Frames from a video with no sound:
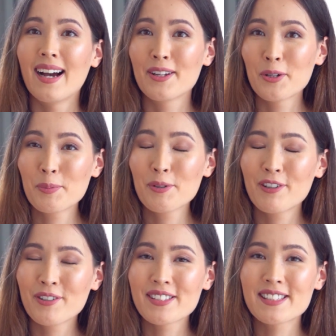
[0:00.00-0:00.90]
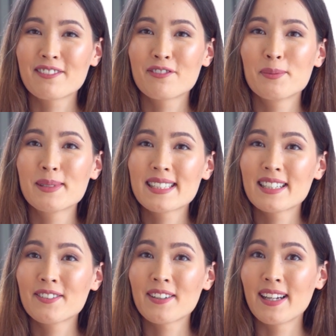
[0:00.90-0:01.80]
I hope you found this
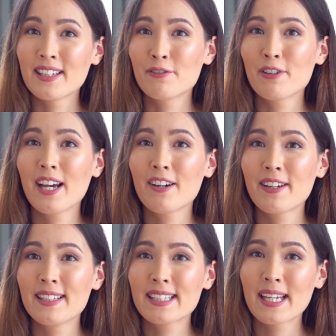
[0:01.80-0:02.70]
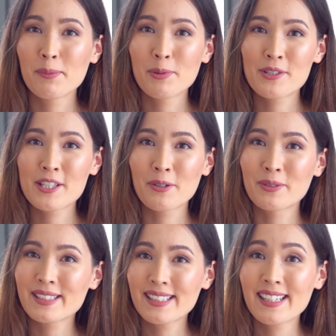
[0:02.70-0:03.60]
informative, and if you have any K-beauty
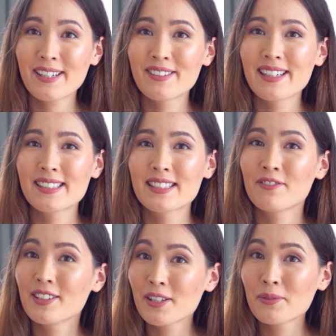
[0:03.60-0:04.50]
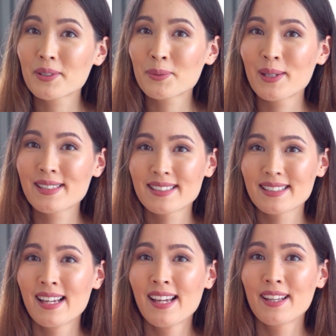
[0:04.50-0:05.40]
or skincare related video
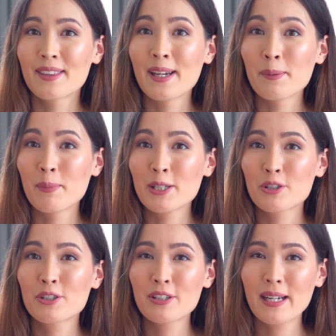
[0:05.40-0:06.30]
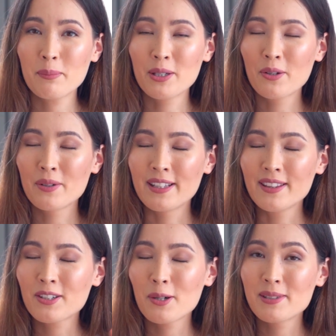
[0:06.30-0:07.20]
requests, then make sure to let me know
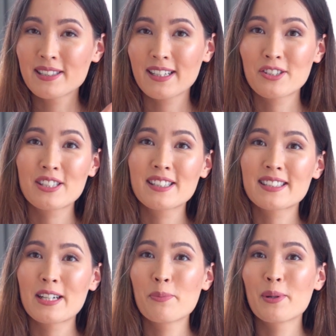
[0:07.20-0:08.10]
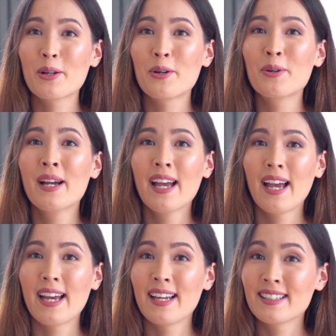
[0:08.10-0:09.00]
in the comment sections down below.
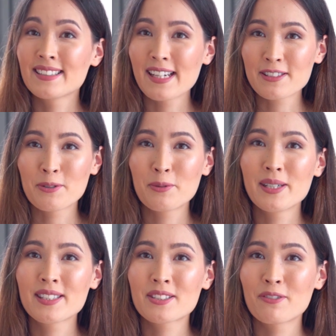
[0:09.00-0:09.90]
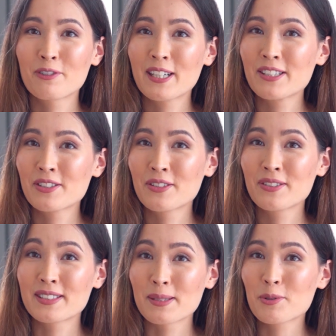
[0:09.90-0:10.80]
And as always, don't forget
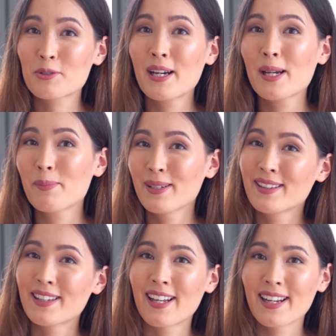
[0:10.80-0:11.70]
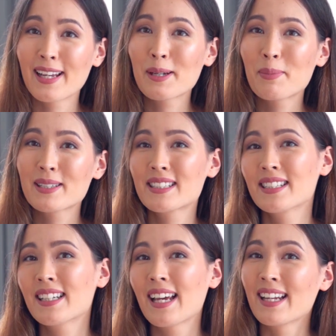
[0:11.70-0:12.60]
to subscribe, hit that like
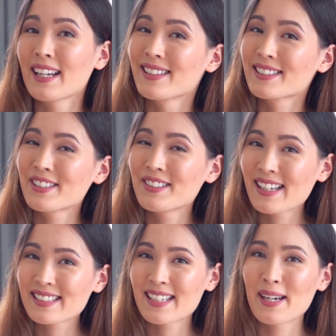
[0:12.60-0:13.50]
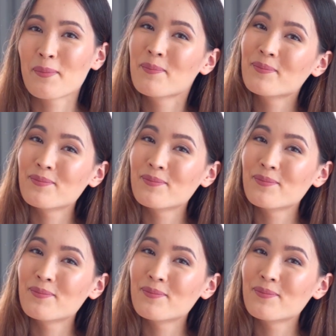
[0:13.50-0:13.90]
button, and I'll see you next time.